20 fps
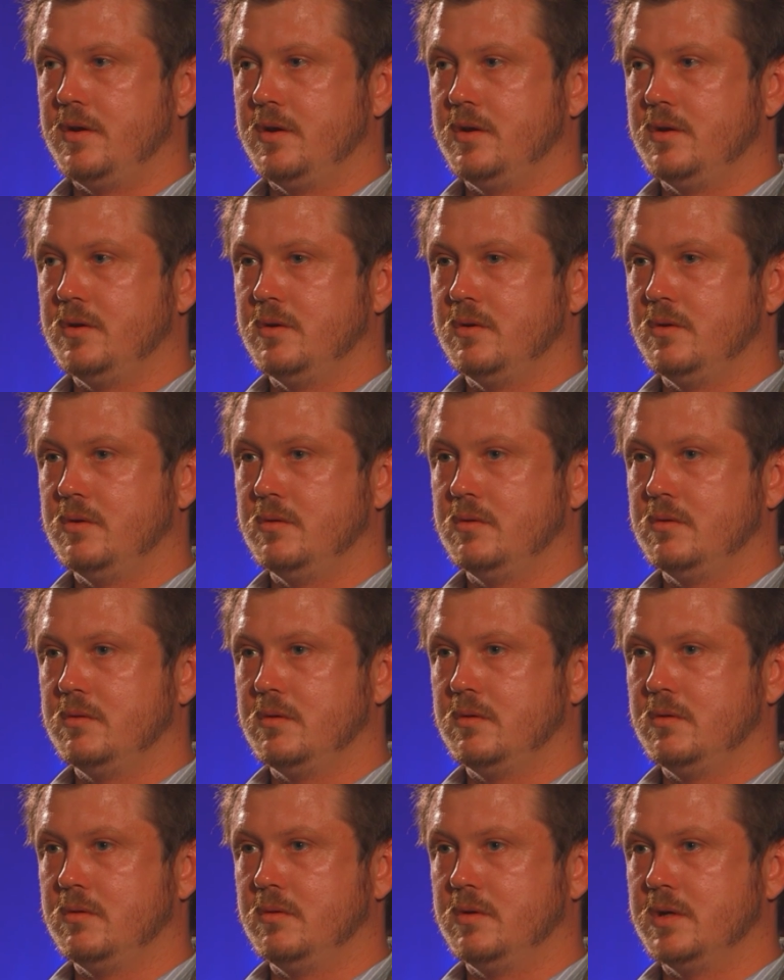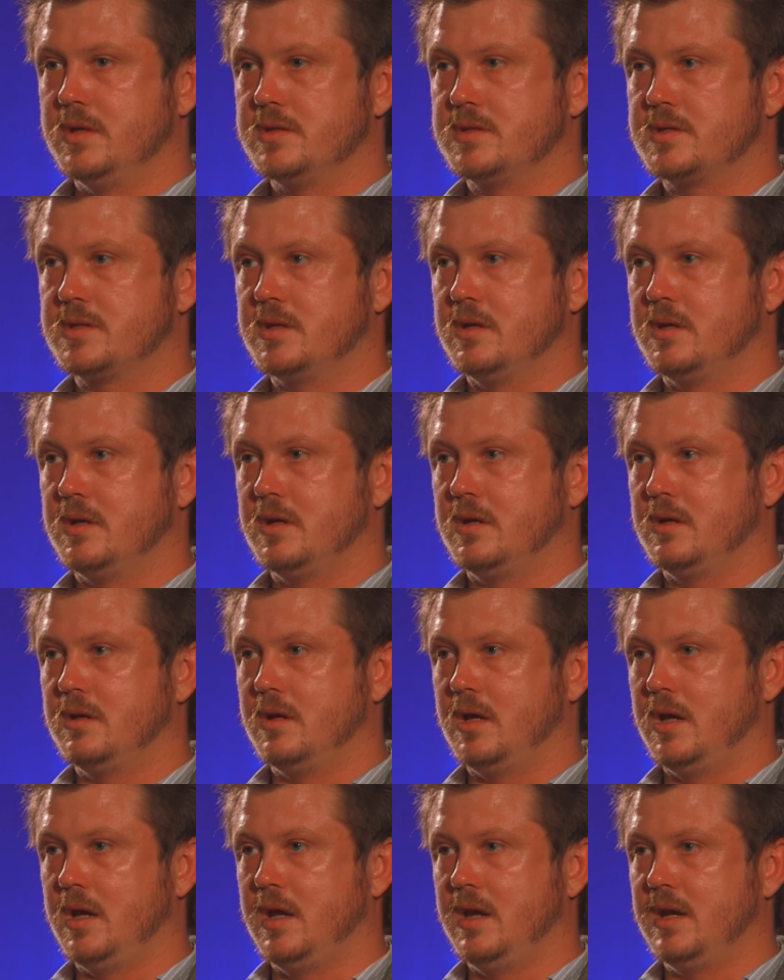who was
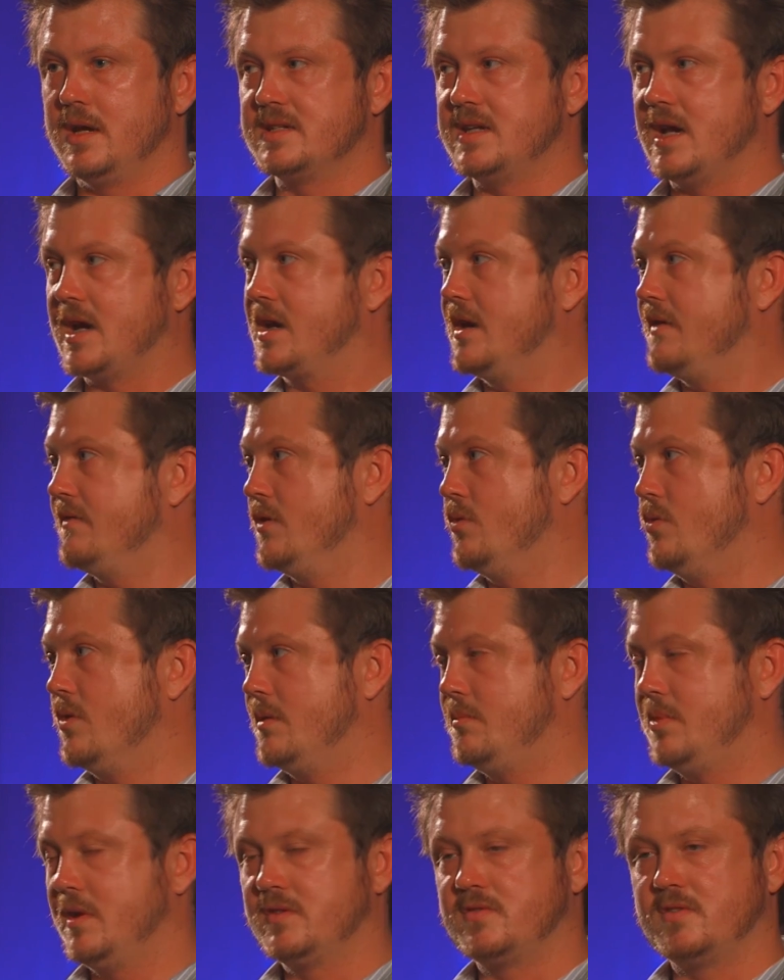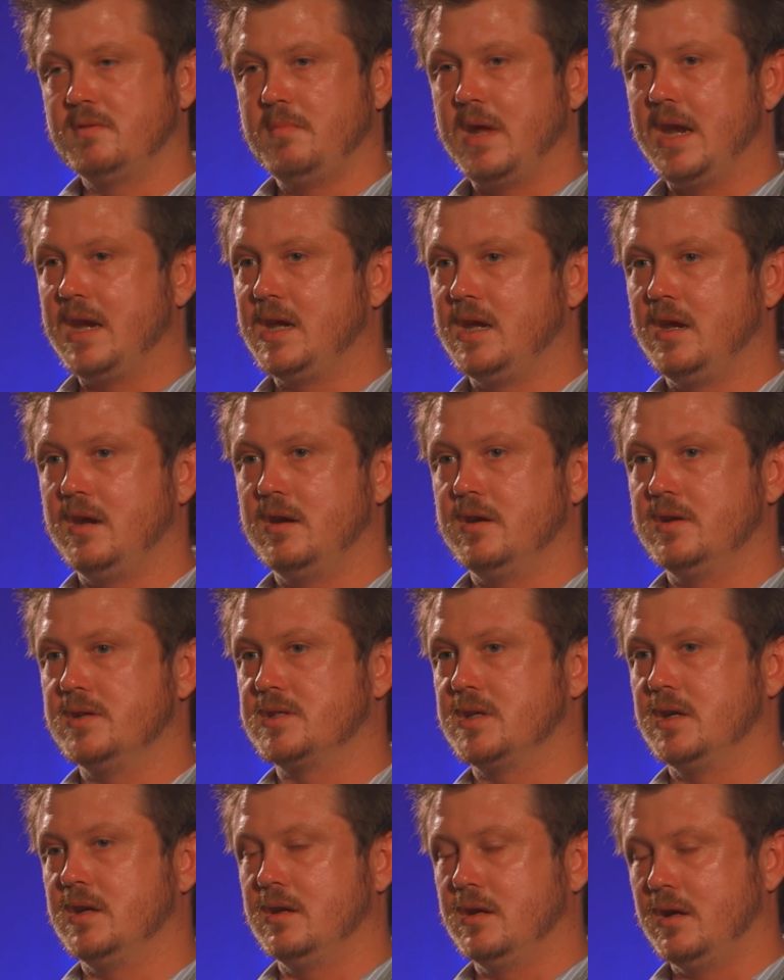an executive at Warner Brothers for many
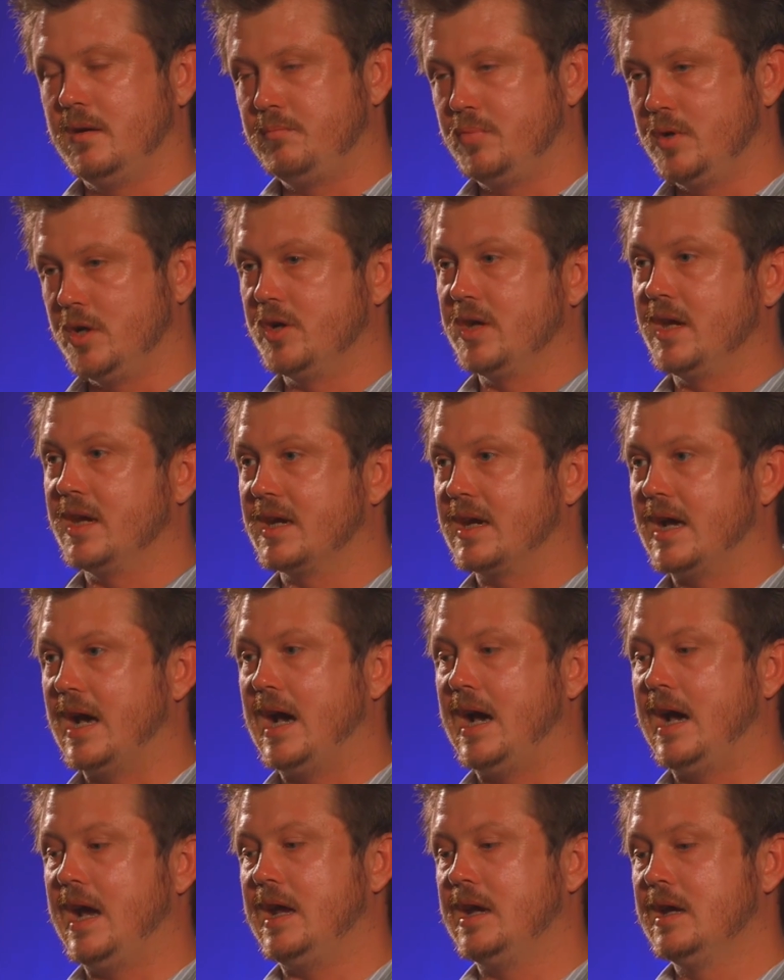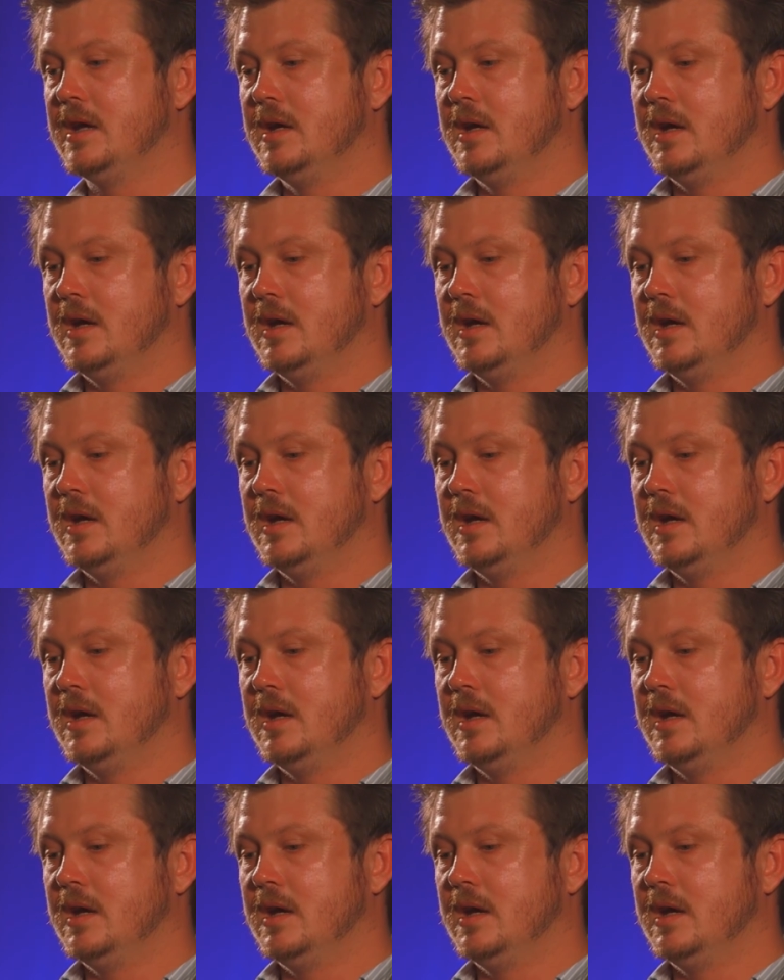years and a brilliant guy.